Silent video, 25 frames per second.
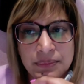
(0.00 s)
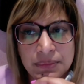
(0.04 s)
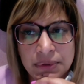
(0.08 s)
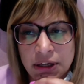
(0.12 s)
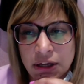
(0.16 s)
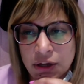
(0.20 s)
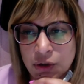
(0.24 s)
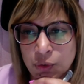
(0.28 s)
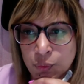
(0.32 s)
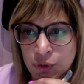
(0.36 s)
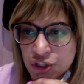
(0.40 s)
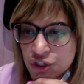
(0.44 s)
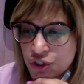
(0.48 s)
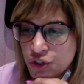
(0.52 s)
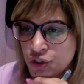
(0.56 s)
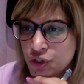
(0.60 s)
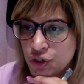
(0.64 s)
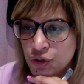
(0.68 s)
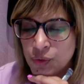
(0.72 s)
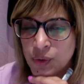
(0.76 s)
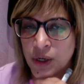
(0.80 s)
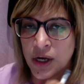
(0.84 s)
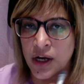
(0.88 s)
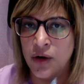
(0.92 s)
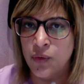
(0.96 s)
which
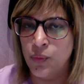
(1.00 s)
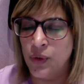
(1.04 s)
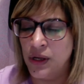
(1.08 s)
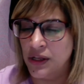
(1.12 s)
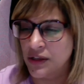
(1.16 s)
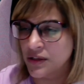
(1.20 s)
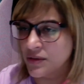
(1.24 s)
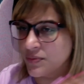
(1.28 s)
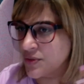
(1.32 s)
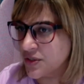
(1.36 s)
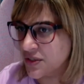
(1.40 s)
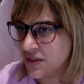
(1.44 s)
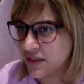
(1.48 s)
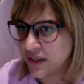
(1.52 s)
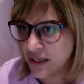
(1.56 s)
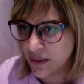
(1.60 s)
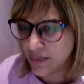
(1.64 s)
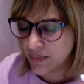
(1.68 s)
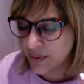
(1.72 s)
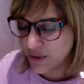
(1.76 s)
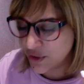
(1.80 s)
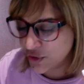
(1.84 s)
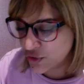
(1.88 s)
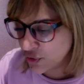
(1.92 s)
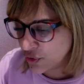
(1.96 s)
you are welcome to sign up
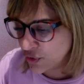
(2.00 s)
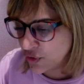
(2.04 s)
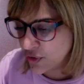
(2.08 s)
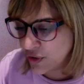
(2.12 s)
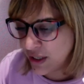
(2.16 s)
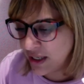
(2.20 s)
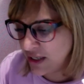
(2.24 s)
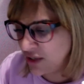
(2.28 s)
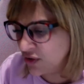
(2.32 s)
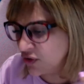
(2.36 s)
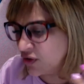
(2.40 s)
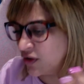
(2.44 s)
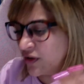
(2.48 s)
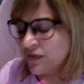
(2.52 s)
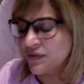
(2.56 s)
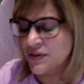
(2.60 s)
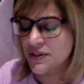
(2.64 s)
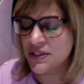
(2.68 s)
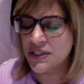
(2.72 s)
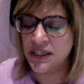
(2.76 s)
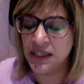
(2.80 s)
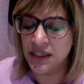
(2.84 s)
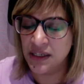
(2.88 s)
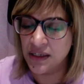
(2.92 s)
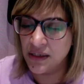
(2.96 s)
and join.
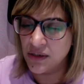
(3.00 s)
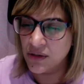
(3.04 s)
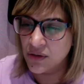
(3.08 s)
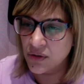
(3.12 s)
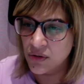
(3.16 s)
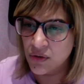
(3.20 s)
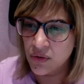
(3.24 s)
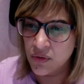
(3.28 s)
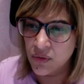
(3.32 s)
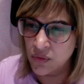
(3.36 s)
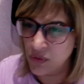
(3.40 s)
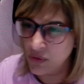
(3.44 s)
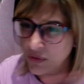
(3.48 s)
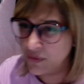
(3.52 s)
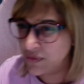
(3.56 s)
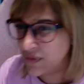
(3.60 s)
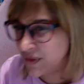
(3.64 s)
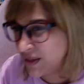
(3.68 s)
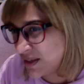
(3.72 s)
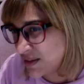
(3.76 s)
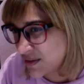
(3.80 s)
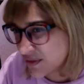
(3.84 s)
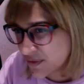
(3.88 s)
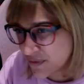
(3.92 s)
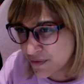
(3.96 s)
Obviously, all of
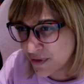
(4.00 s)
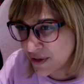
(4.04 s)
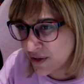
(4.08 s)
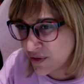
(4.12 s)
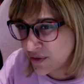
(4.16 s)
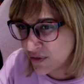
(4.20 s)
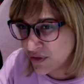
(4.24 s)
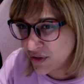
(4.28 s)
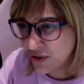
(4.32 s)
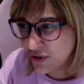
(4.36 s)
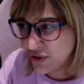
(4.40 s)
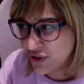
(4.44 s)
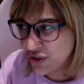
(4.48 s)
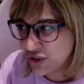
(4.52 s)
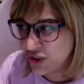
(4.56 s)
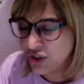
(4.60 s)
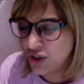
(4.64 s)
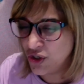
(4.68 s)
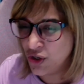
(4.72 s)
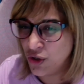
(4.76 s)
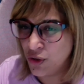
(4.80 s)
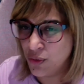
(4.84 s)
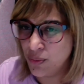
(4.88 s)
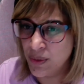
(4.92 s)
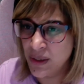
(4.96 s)
these are free on
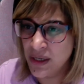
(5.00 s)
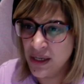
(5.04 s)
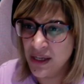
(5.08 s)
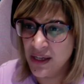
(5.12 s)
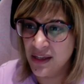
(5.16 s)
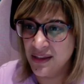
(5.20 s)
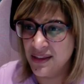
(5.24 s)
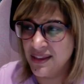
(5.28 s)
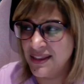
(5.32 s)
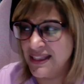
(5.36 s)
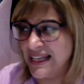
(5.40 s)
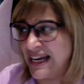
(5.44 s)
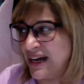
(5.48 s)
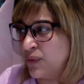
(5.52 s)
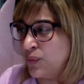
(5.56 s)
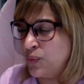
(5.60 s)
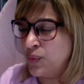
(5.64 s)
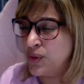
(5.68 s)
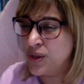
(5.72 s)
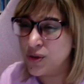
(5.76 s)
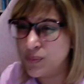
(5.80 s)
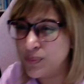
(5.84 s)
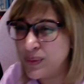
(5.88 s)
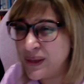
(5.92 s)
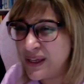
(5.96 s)
YouTube. That
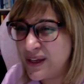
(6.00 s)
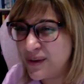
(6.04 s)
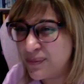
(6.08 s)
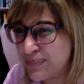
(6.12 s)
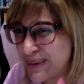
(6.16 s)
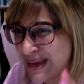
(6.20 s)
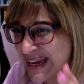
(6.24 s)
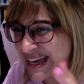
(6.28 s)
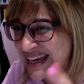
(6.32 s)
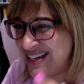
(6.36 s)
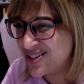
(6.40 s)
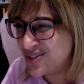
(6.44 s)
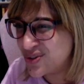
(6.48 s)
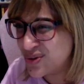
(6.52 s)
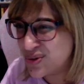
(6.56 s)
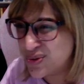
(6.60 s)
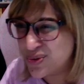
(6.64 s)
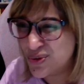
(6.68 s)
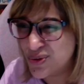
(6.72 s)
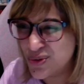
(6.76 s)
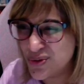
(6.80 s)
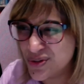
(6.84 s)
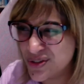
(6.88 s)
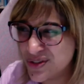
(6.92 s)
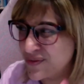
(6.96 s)
will be a paid
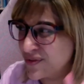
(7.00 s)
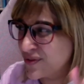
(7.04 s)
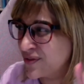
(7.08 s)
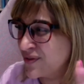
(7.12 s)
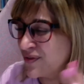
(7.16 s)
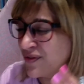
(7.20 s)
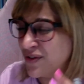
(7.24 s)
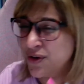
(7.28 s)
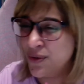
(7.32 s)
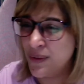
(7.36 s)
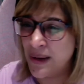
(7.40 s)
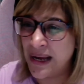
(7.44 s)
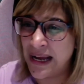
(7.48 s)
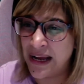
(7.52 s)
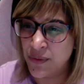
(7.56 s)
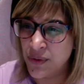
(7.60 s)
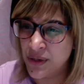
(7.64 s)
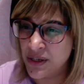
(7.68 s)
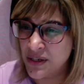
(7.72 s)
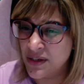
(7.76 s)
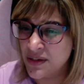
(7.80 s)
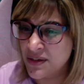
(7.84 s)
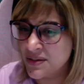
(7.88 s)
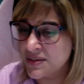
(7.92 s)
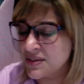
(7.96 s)
course for a few
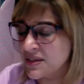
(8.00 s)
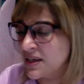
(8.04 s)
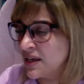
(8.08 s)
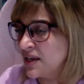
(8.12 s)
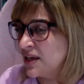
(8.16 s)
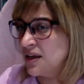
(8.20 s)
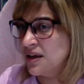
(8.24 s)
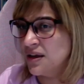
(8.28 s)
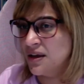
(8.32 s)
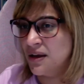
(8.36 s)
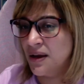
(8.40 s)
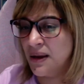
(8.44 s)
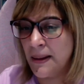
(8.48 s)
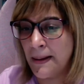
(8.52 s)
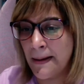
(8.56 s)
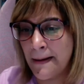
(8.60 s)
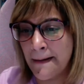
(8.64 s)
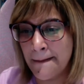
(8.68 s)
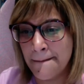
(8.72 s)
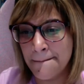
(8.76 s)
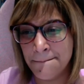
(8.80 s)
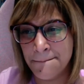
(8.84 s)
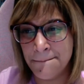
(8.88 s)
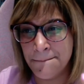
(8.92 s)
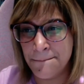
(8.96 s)
hours,
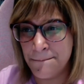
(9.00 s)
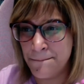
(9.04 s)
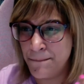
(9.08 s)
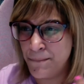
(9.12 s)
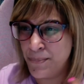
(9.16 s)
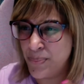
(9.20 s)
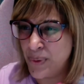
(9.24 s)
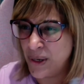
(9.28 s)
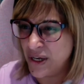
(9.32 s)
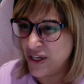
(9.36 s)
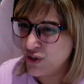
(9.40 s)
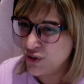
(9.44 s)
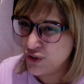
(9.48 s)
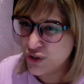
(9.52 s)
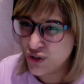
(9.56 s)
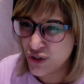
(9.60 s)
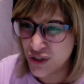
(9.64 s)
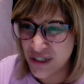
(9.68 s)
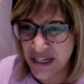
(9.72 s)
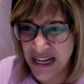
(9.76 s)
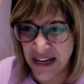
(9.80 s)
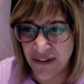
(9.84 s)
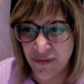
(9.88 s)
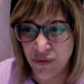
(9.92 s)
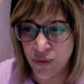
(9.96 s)
but you should
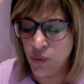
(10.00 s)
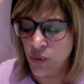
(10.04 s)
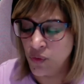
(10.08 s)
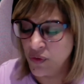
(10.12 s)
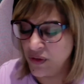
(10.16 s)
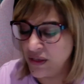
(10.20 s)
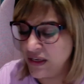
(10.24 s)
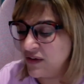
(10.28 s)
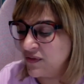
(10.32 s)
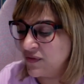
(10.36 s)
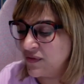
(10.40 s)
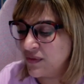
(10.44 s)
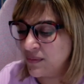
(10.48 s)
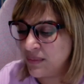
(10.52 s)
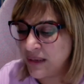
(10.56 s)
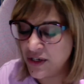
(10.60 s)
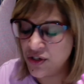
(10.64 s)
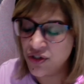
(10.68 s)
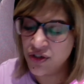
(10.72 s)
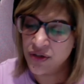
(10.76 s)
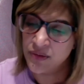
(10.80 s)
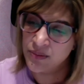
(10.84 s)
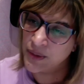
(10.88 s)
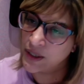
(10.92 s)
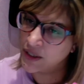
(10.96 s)
have all the
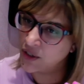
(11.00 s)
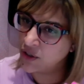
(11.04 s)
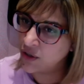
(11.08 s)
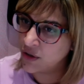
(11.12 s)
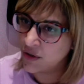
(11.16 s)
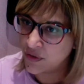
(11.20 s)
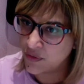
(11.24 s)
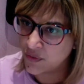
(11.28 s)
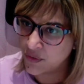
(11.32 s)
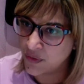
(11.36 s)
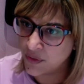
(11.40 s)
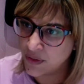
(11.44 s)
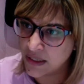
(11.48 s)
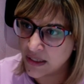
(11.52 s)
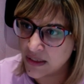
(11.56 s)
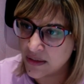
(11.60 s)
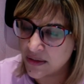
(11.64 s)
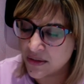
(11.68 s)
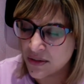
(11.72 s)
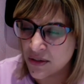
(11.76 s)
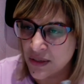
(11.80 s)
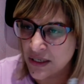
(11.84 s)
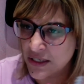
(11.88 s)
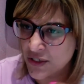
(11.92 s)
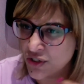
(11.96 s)
information by going through these. So
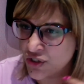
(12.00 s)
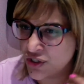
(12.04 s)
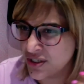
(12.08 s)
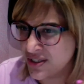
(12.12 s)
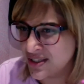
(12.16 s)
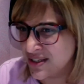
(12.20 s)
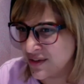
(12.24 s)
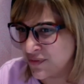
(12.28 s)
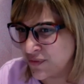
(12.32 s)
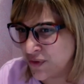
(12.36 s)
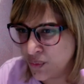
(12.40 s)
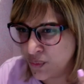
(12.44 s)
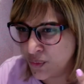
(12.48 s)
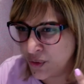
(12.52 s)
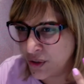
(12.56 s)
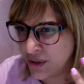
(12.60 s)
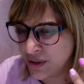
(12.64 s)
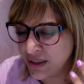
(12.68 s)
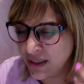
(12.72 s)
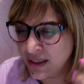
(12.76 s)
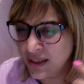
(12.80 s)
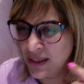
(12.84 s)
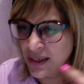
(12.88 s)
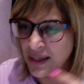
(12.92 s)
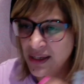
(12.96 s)
that's just if you want
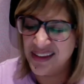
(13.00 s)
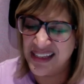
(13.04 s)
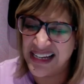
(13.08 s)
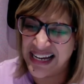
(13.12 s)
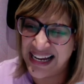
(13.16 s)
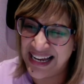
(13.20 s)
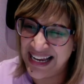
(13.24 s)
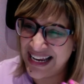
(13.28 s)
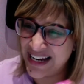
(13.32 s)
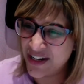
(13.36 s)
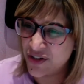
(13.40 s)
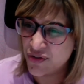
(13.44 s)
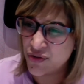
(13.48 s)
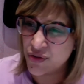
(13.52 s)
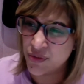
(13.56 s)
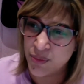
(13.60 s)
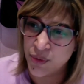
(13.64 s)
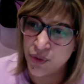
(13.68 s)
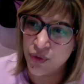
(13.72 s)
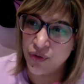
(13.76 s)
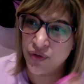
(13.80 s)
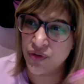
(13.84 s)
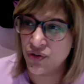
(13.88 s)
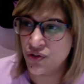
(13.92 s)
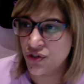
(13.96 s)
that extra
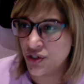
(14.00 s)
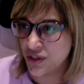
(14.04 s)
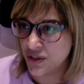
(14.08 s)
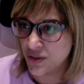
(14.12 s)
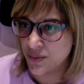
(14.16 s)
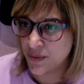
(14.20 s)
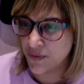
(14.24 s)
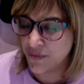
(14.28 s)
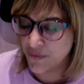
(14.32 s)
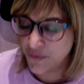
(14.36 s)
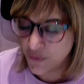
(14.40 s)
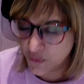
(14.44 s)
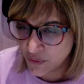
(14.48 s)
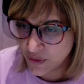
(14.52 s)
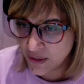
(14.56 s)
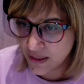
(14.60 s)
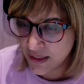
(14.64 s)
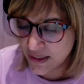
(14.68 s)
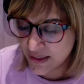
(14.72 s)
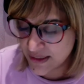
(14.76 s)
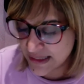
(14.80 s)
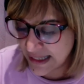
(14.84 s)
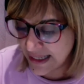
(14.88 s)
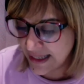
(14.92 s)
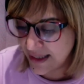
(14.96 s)
boost just before the
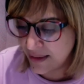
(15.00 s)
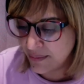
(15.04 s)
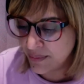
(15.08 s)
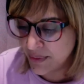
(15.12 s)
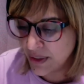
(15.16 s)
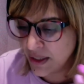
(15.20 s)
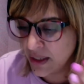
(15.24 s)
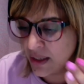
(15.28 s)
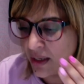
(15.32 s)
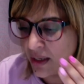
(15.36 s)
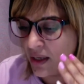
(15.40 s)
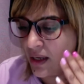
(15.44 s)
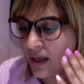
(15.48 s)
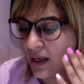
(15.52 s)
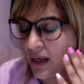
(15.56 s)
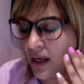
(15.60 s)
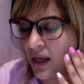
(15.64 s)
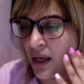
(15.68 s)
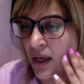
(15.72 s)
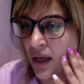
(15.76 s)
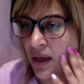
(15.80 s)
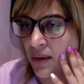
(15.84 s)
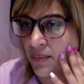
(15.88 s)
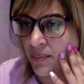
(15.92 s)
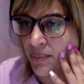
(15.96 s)
exam.
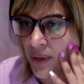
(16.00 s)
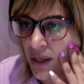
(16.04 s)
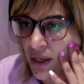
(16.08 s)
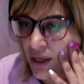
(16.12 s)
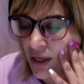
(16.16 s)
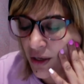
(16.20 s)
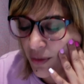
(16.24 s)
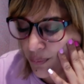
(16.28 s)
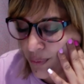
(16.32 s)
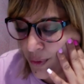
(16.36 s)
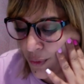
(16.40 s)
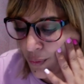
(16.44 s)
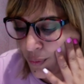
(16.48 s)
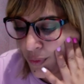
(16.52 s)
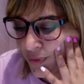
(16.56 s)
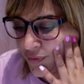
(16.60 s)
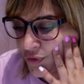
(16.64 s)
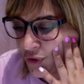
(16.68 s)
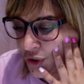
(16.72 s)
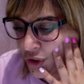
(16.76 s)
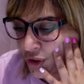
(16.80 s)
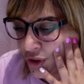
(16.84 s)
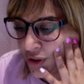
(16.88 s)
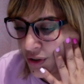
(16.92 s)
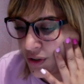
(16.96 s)
But we've
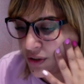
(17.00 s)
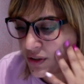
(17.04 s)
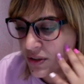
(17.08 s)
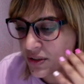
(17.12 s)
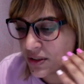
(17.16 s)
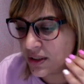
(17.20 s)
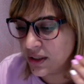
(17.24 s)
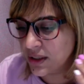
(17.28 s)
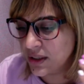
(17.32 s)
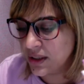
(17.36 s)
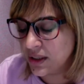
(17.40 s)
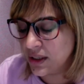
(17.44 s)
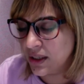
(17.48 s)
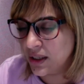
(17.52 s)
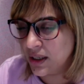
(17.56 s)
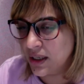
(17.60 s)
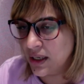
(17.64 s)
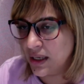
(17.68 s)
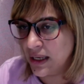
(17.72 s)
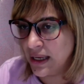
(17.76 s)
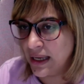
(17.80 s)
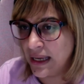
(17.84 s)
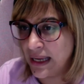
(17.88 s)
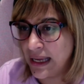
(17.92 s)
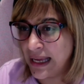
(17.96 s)
got
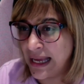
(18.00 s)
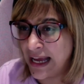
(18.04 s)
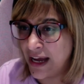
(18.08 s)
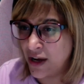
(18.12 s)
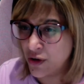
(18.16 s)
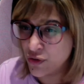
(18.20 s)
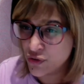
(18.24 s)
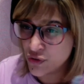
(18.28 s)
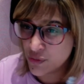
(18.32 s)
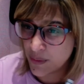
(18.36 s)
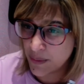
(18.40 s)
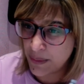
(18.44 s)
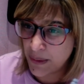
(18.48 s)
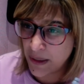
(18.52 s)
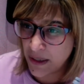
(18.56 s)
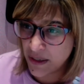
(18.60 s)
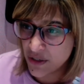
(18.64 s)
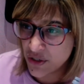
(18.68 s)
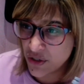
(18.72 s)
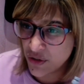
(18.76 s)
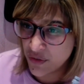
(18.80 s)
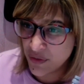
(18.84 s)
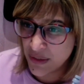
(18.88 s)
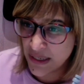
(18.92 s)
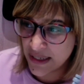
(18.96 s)
Algebra Part
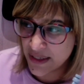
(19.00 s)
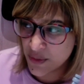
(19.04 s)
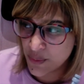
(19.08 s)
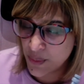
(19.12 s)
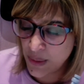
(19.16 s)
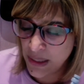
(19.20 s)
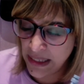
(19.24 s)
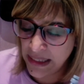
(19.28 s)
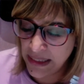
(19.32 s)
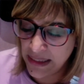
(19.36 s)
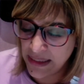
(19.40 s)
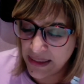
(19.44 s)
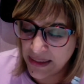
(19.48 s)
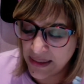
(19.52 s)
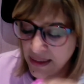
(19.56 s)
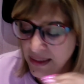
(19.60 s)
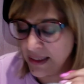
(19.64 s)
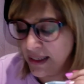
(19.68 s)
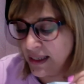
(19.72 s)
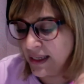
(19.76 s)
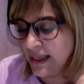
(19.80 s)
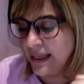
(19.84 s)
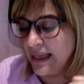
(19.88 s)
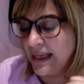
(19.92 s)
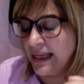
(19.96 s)
2 next week,
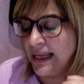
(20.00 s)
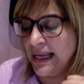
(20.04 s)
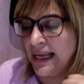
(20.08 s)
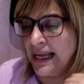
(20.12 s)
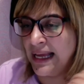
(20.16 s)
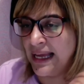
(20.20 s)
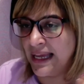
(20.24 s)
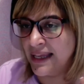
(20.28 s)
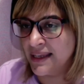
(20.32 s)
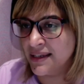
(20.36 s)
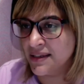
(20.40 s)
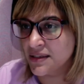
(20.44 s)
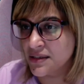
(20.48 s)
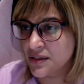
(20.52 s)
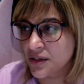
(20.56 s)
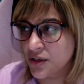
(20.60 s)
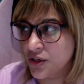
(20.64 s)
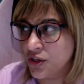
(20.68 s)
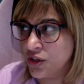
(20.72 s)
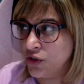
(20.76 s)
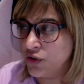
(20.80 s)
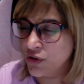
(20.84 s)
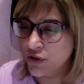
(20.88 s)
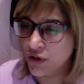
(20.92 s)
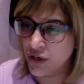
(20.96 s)
and
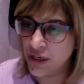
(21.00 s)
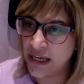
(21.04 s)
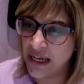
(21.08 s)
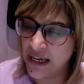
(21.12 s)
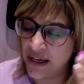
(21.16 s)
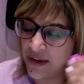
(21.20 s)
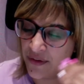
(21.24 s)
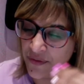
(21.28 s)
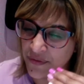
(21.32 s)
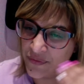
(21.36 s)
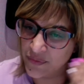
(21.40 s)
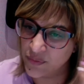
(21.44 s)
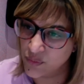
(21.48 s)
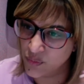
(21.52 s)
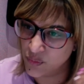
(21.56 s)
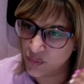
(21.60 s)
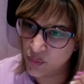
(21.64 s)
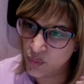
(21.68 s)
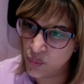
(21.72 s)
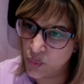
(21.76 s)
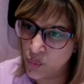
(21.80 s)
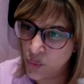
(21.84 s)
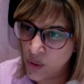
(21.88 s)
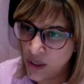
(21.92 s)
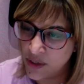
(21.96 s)
you're going to have
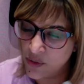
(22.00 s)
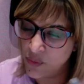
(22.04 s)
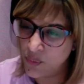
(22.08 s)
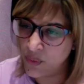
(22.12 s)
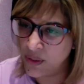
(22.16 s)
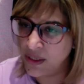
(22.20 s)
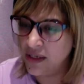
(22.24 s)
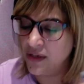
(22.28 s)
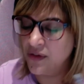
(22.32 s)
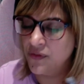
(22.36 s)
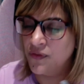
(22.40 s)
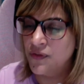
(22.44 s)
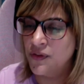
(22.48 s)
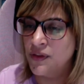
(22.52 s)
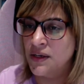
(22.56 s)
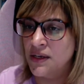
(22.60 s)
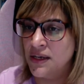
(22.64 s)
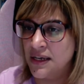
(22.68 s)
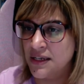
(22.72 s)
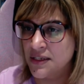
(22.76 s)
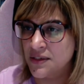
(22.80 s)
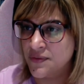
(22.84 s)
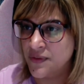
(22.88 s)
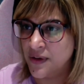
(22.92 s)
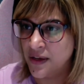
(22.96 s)
1 a week for the
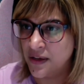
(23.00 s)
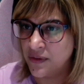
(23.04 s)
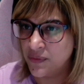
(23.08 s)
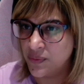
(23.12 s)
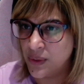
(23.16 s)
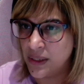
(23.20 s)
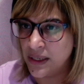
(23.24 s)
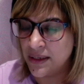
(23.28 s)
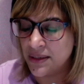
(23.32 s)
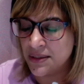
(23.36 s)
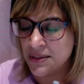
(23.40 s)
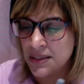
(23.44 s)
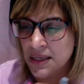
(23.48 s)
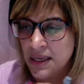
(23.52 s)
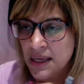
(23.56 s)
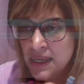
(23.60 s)
next 5 weeks.